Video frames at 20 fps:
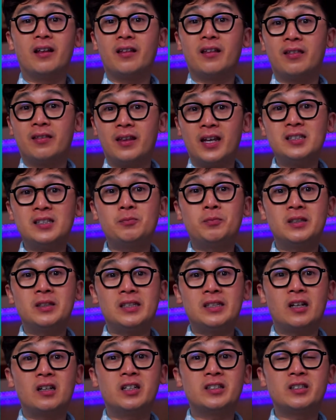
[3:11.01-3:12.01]
this
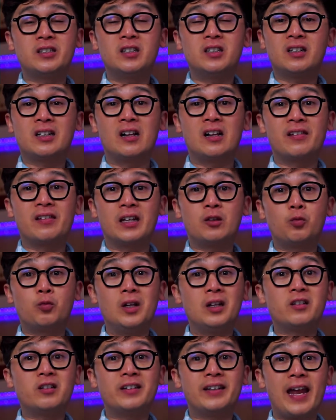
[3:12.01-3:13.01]
particular circle that will
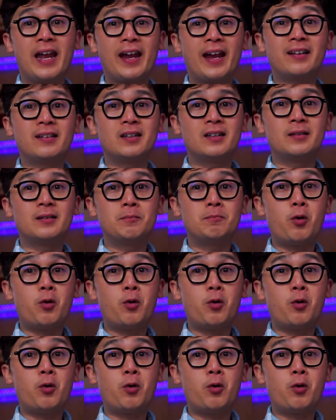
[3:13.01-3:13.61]
connect